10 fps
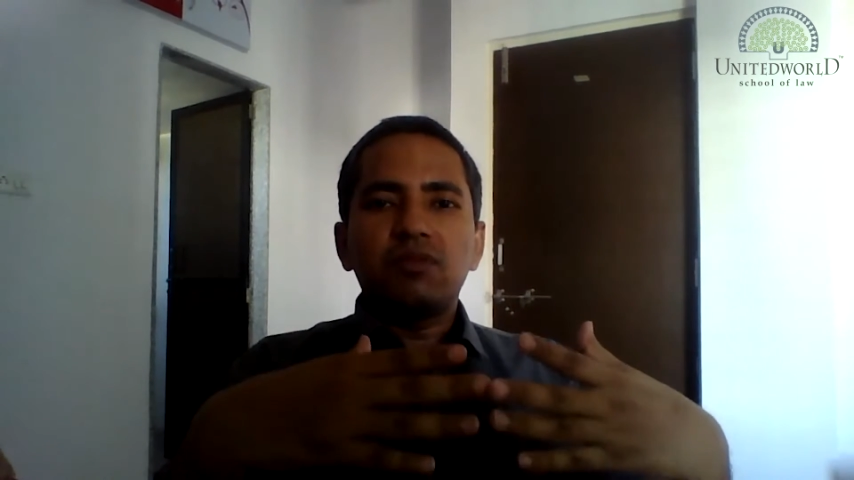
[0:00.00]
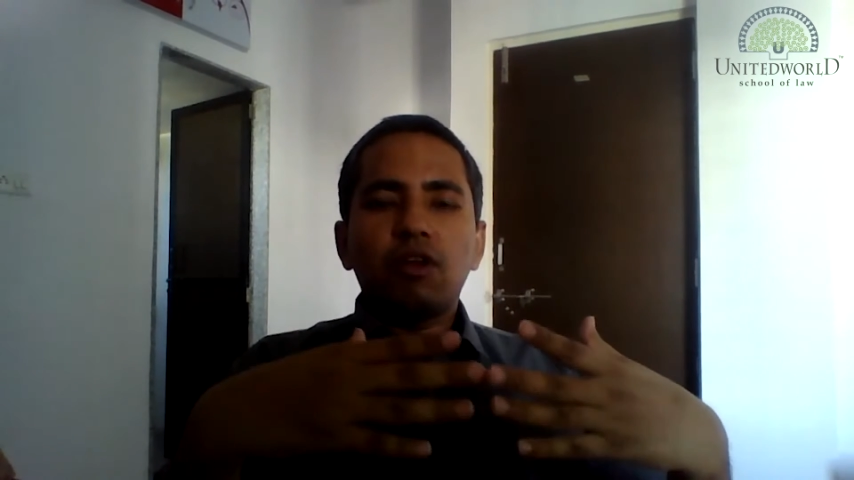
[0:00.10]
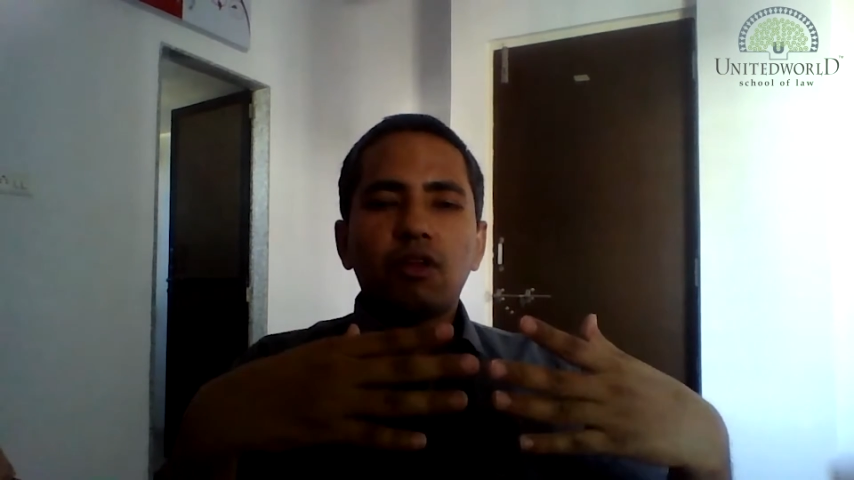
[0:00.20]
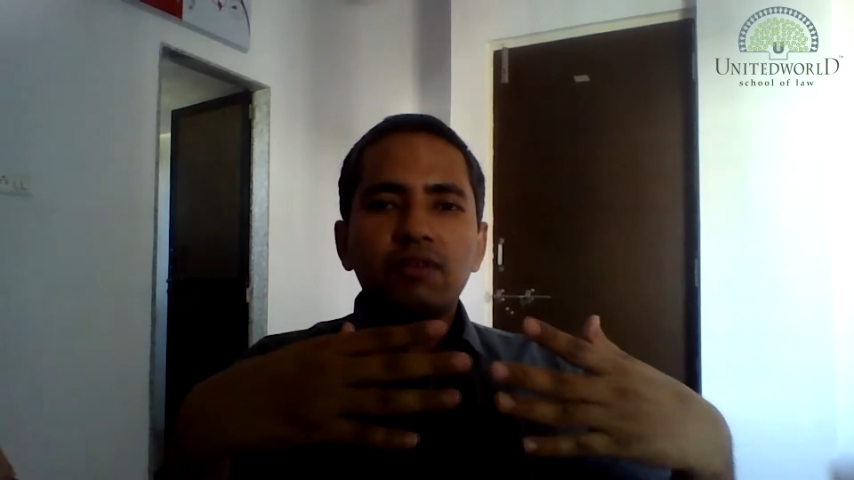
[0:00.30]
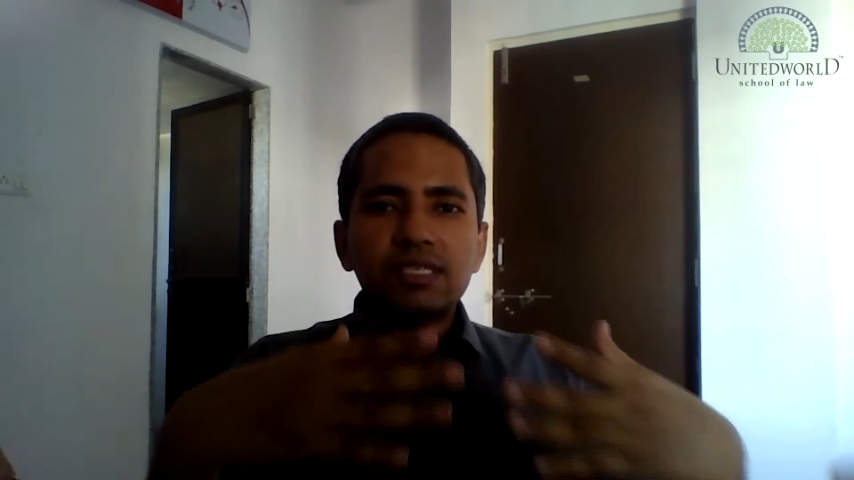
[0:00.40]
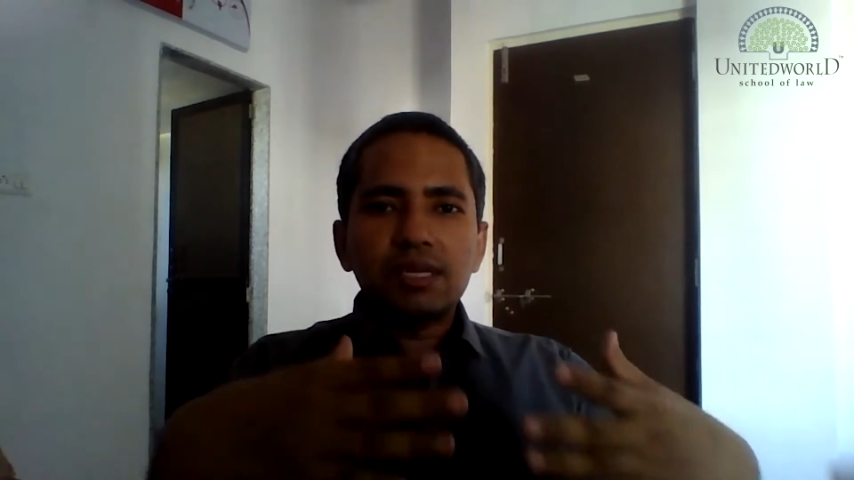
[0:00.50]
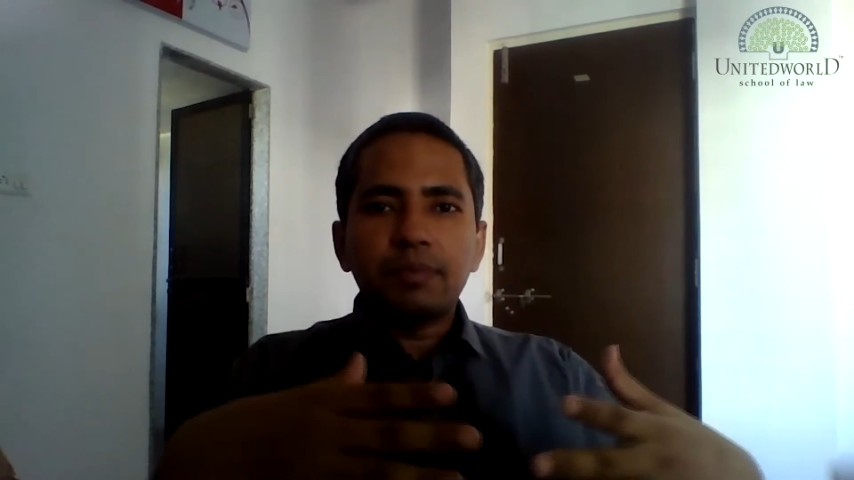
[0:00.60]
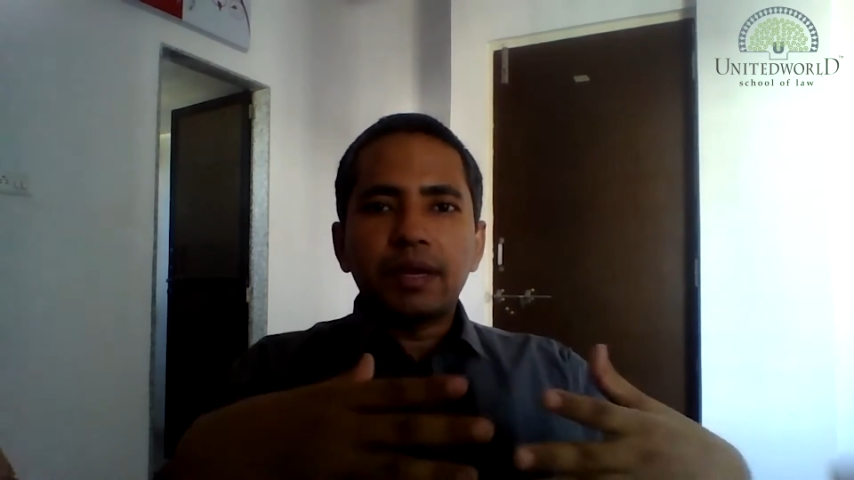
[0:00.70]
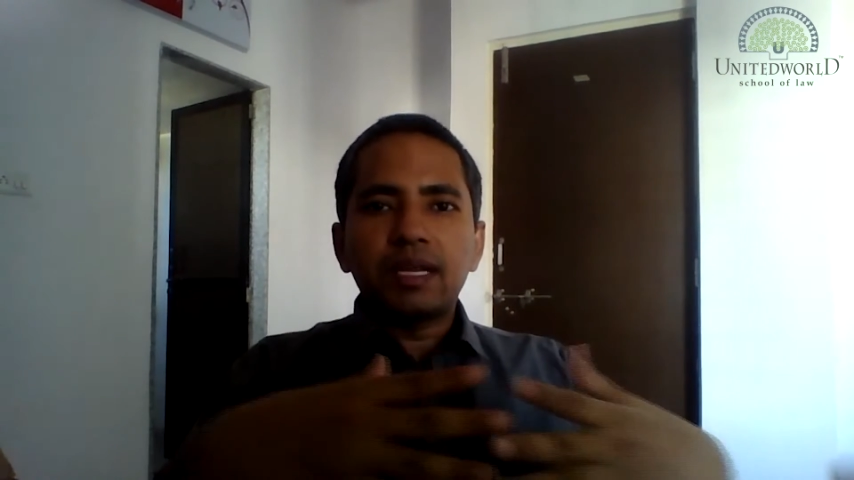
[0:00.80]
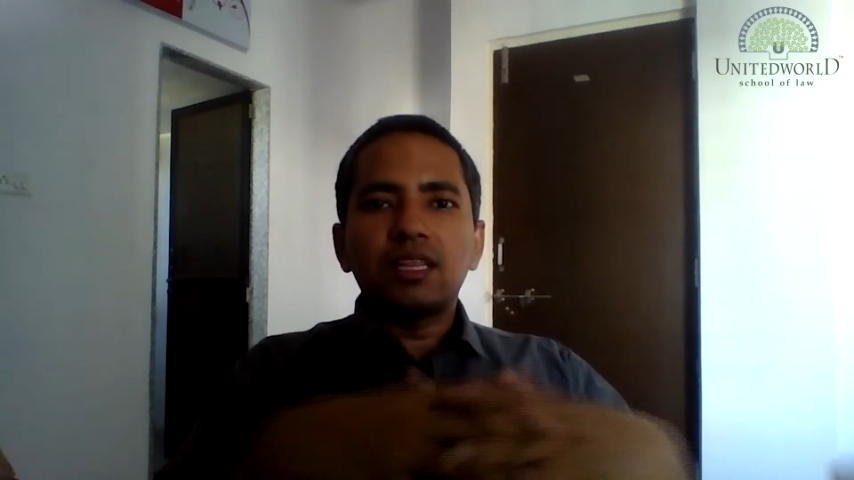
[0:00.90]
will always
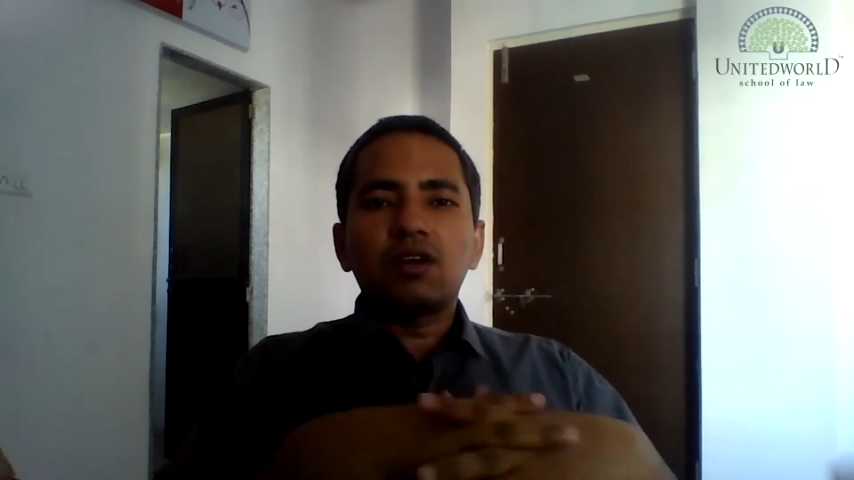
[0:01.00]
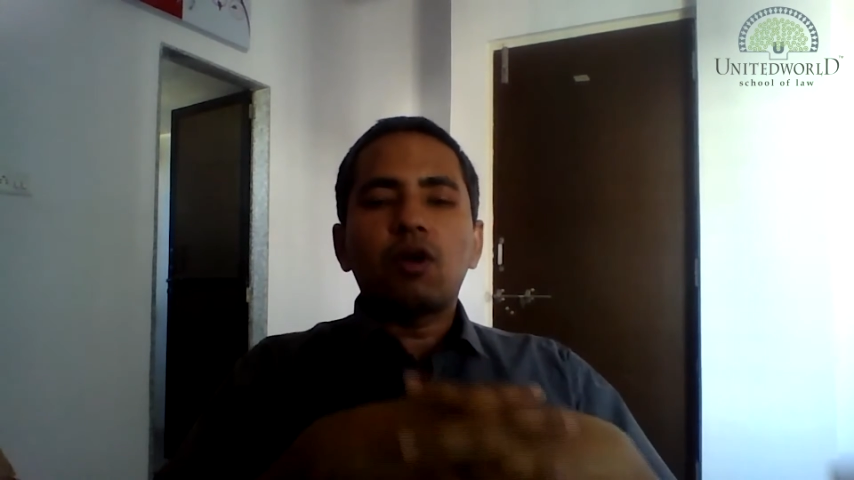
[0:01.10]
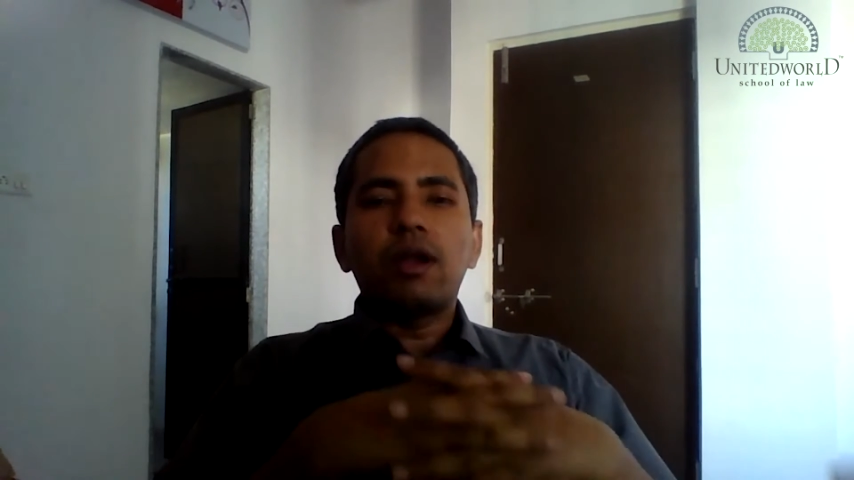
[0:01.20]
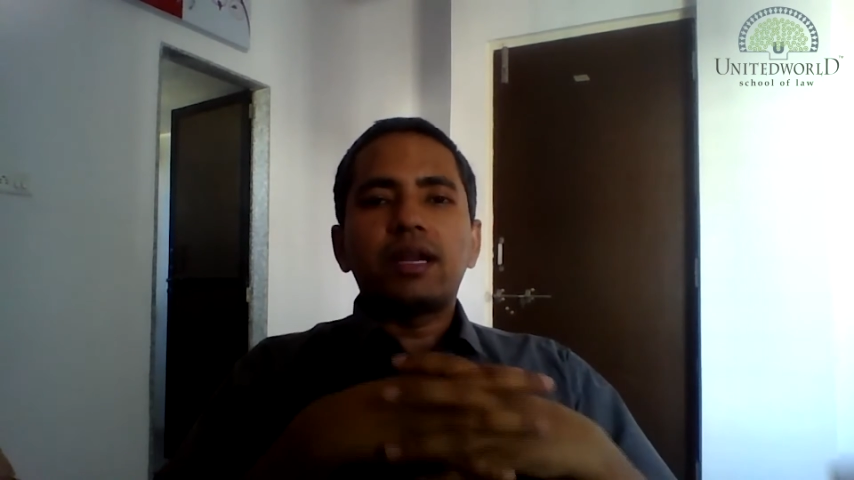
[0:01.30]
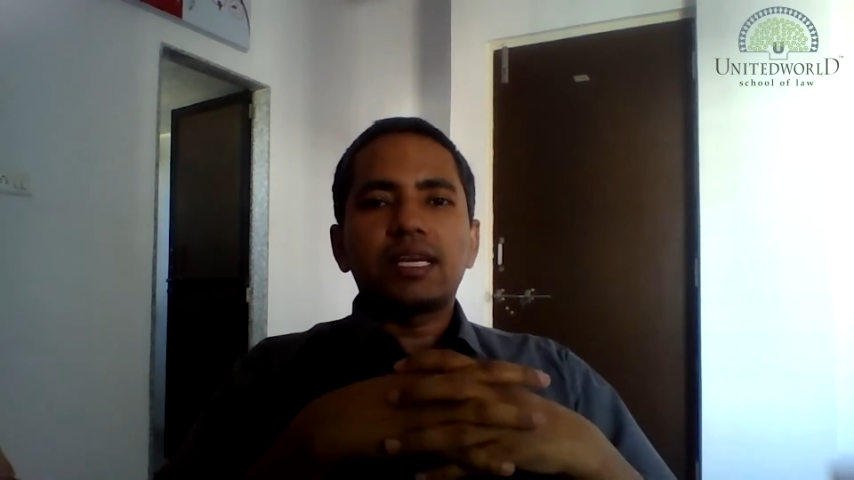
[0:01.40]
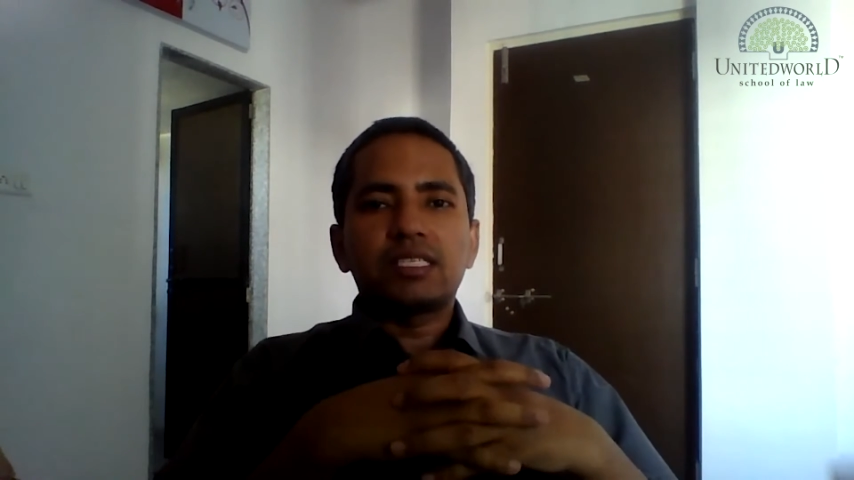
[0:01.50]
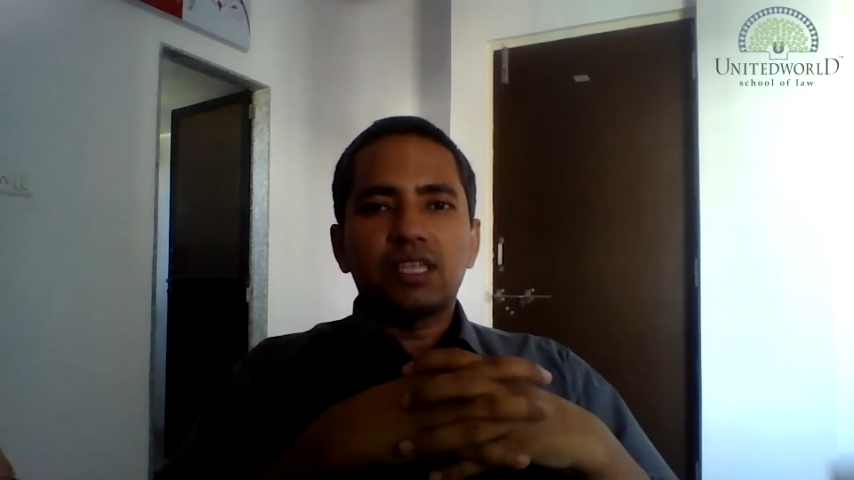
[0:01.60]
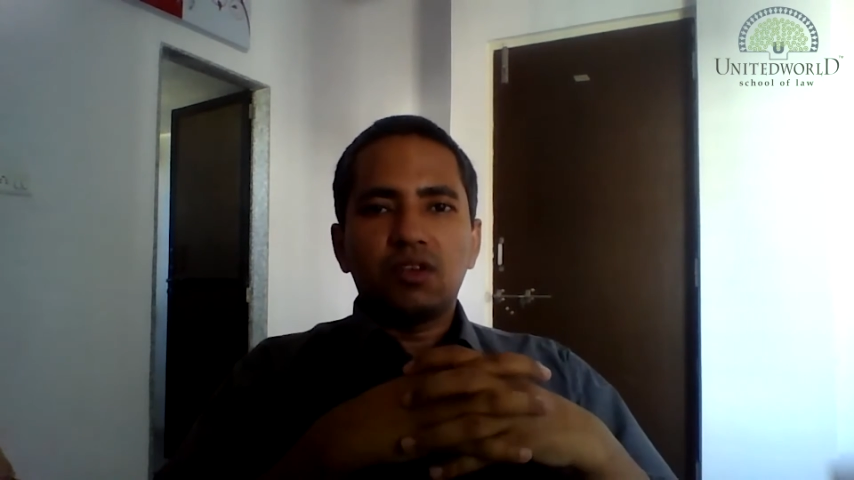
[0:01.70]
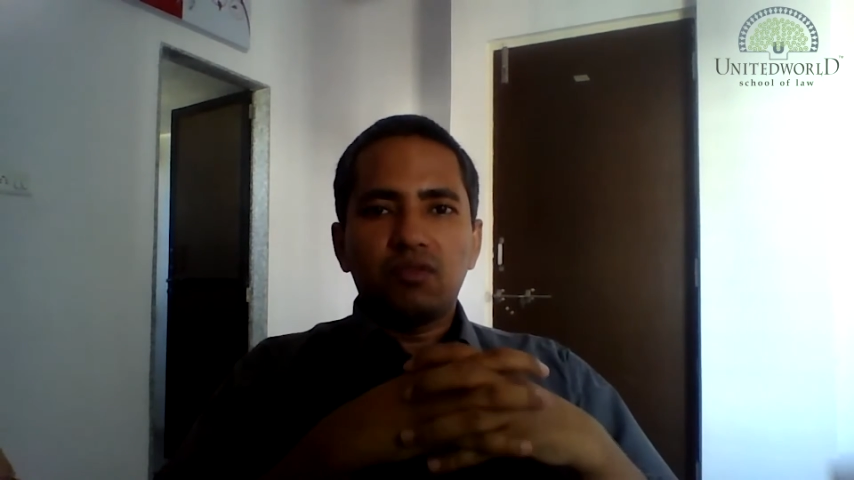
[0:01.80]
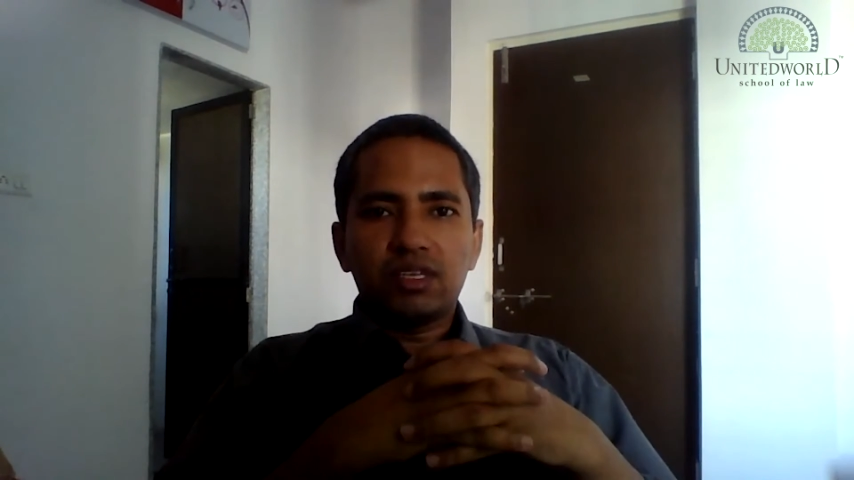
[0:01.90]
depend in the context
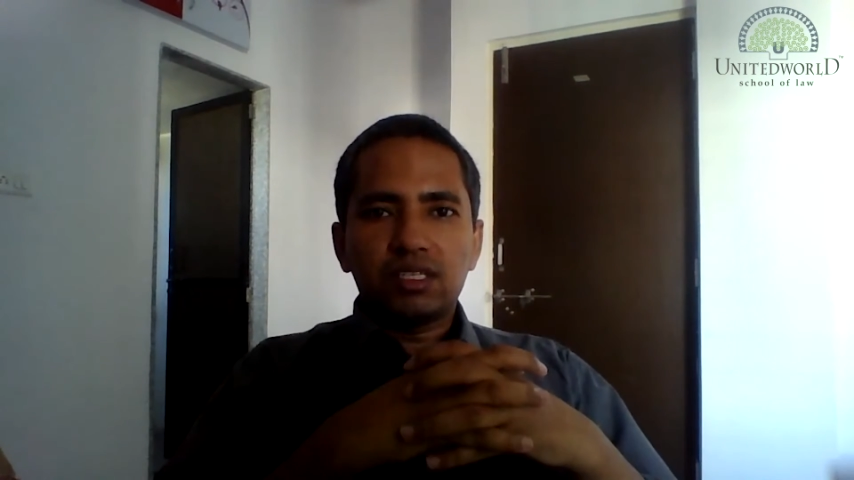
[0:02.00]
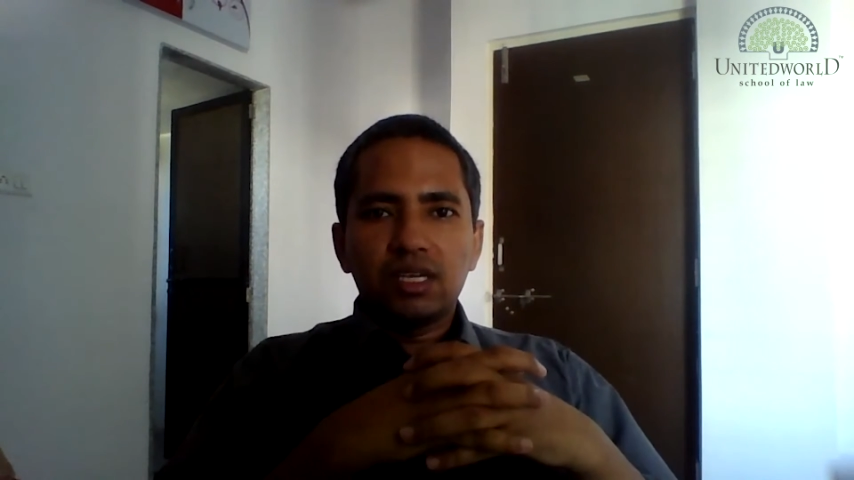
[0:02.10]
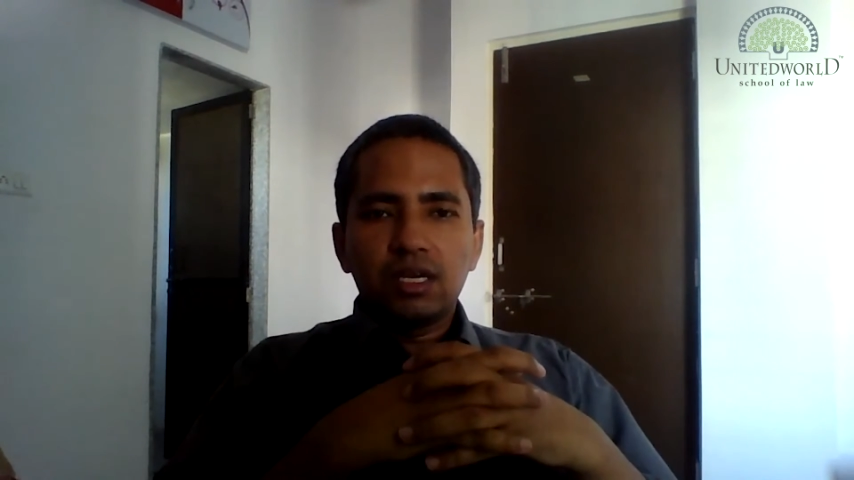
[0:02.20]
in which